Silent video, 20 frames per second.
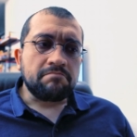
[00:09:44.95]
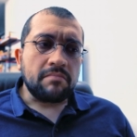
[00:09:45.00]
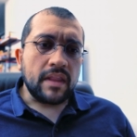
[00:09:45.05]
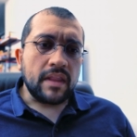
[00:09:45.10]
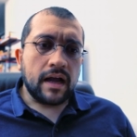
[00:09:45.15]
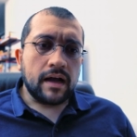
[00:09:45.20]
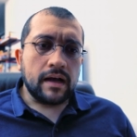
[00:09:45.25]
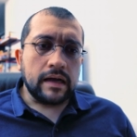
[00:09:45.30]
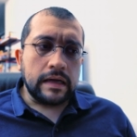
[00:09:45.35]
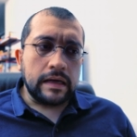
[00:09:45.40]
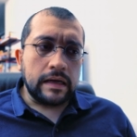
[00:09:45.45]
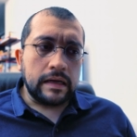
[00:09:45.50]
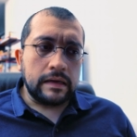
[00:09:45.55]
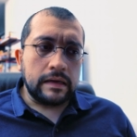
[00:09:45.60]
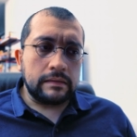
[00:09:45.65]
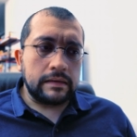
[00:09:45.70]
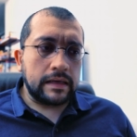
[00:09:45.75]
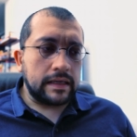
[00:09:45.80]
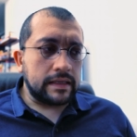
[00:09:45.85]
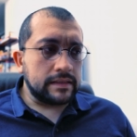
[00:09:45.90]

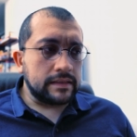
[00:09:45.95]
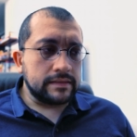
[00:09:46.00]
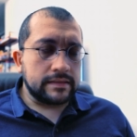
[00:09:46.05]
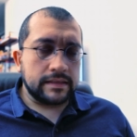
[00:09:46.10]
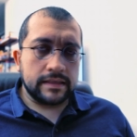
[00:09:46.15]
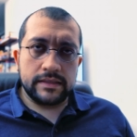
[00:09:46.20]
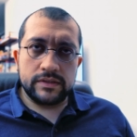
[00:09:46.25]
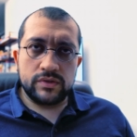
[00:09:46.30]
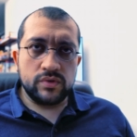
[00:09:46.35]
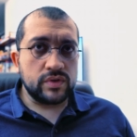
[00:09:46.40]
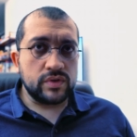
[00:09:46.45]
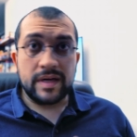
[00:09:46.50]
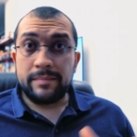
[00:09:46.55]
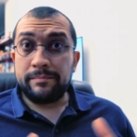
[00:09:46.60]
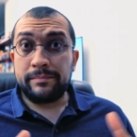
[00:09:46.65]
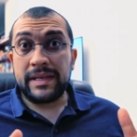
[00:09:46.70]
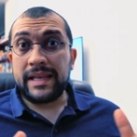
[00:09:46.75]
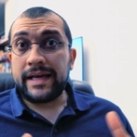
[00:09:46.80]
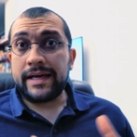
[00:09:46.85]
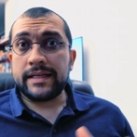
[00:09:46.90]
and do
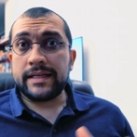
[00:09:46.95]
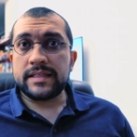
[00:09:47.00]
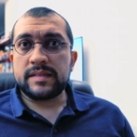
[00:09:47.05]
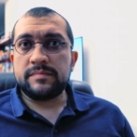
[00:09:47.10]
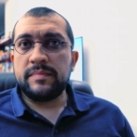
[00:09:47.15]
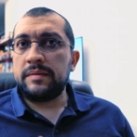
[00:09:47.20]
some plans,